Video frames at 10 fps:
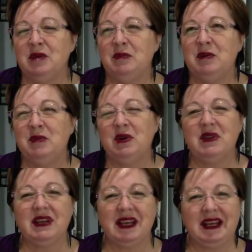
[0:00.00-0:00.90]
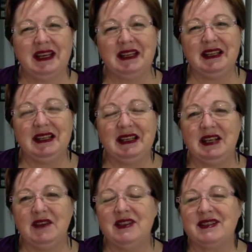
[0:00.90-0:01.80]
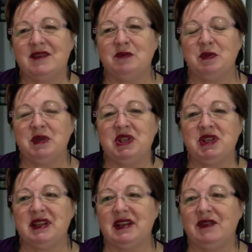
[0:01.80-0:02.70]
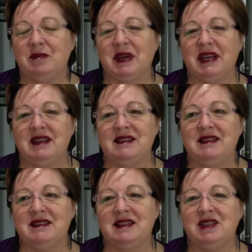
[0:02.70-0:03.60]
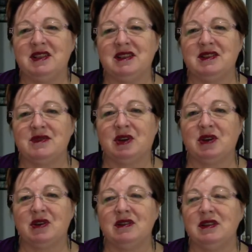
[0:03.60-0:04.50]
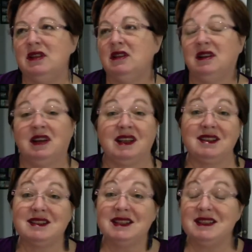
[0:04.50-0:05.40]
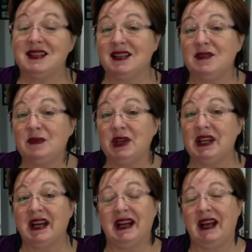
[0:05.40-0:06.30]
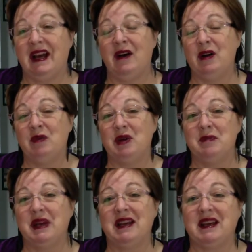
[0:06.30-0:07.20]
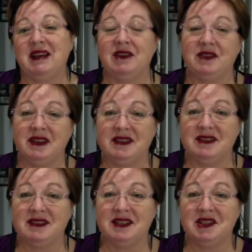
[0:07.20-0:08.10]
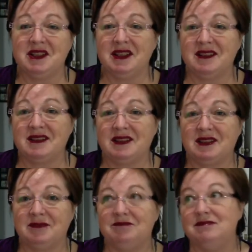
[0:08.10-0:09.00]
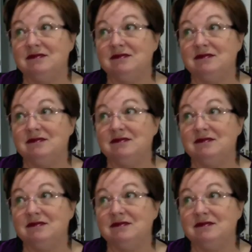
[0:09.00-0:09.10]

But more than anything, give yourself permission that if I make this decision and it's wrong, I can sit down and work out how I want to make a healthier decision next time.